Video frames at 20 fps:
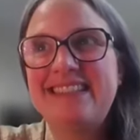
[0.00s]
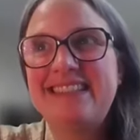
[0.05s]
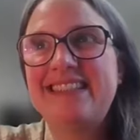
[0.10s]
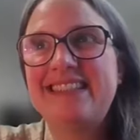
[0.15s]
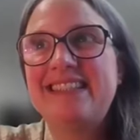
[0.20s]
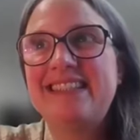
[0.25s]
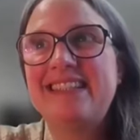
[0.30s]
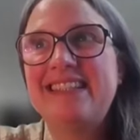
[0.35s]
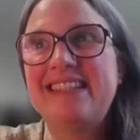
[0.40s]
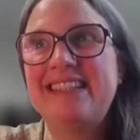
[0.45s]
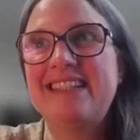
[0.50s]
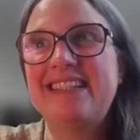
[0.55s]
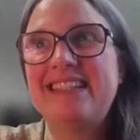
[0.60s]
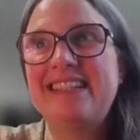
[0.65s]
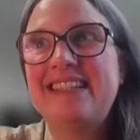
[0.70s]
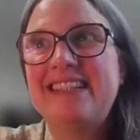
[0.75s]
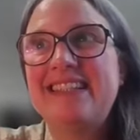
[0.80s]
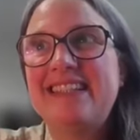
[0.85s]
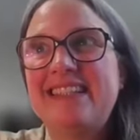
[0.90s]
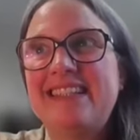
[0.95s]

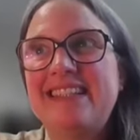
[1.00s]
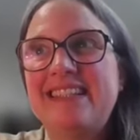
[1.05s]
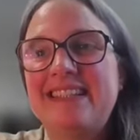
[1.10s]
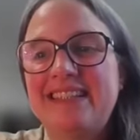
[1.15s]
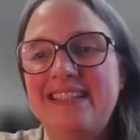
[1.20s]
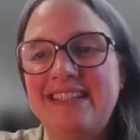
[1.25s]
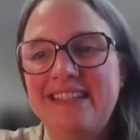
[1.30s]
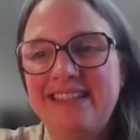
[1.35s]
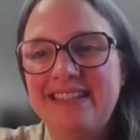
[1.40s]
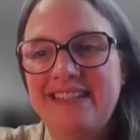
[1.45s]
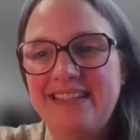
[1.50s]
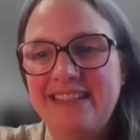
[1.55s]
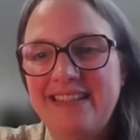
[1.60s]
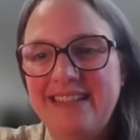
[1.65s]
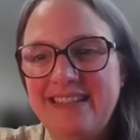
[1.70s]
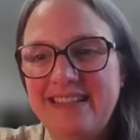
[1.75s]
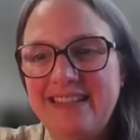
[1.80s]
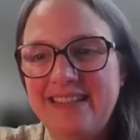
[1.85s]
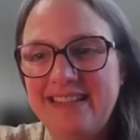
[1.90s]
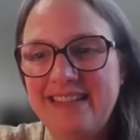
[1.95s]

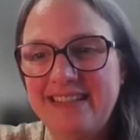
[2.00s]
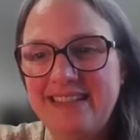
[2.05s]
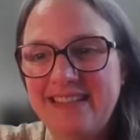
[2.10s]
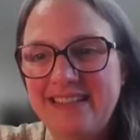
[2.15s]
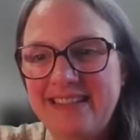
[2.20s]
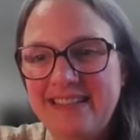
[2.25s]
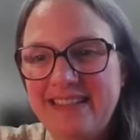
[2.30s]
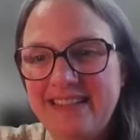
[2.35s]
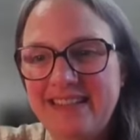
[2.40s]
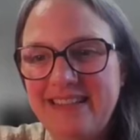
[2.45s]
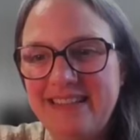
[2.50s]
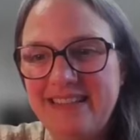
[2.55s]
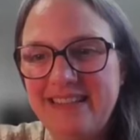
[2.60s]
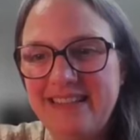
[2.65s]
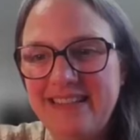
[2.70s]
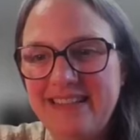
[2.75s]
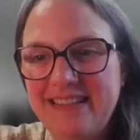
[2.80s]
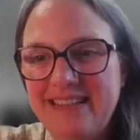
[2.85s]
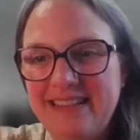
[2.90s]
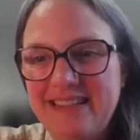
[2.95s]

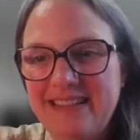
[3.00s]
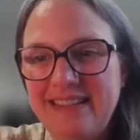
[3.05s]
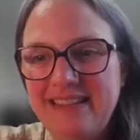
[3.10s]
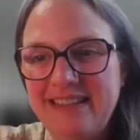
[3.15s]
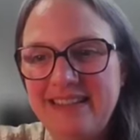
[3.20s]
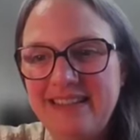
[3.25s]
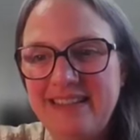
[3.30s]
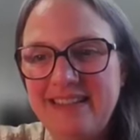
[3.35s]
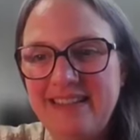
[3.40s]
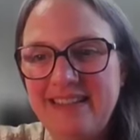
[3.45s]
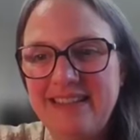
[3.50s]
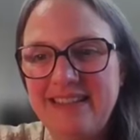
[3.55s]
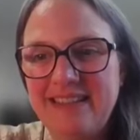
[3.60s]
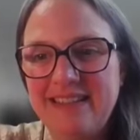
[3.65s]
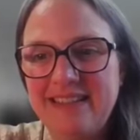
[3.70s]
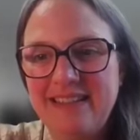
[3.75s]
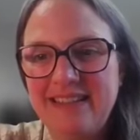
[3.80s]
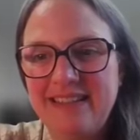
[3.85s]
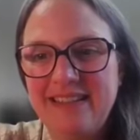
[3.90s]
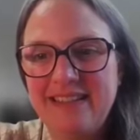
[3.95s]

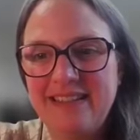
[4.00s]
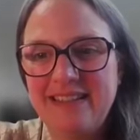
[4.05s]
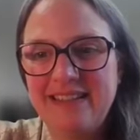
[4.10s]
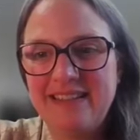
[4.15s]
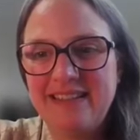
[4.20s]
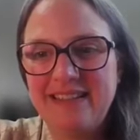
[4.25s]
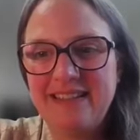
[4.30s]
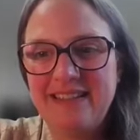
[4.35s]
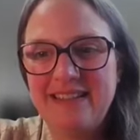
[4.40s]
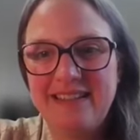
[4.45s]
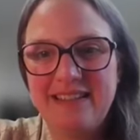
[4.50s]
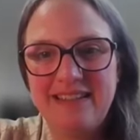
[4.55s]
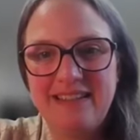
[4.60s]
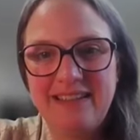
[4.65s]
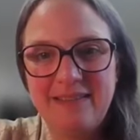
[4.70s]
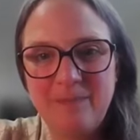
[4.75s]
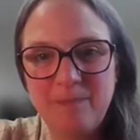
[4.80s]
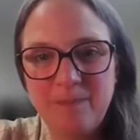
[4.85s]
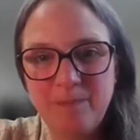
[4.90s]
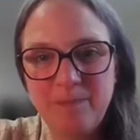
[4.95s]

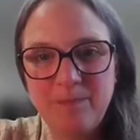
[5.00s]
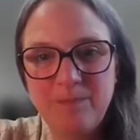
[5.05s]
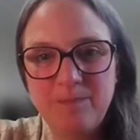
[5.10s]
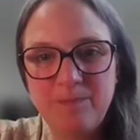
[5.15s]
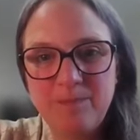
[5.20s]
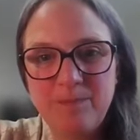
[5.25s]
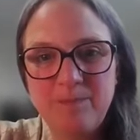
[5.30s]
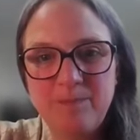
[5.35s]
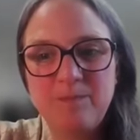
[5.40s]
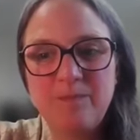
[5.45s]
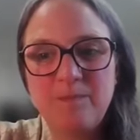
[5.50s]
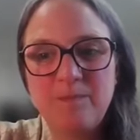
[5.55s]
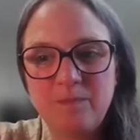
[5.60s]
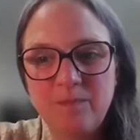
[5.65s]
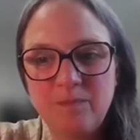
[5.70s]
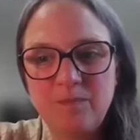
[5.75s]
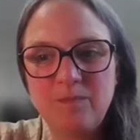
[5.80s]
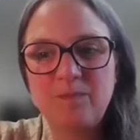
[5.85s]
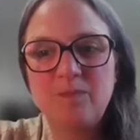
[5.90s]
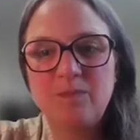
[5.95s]

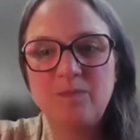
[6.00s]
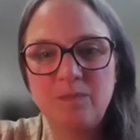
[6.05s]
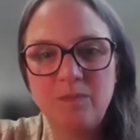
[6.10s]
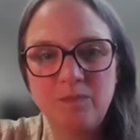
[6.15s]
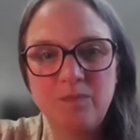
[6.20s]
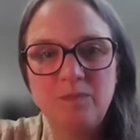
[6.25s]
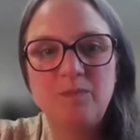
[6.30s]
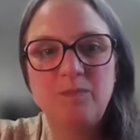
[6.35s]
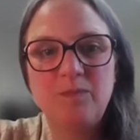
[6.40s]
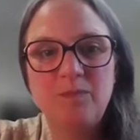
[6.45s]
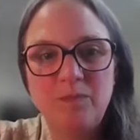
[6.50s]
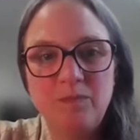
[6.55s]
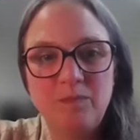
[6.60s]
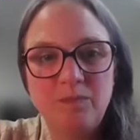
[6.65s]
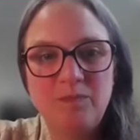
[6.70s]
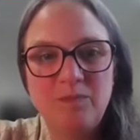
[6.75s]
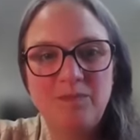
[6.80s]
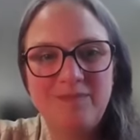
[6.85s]
The person shown says nothing.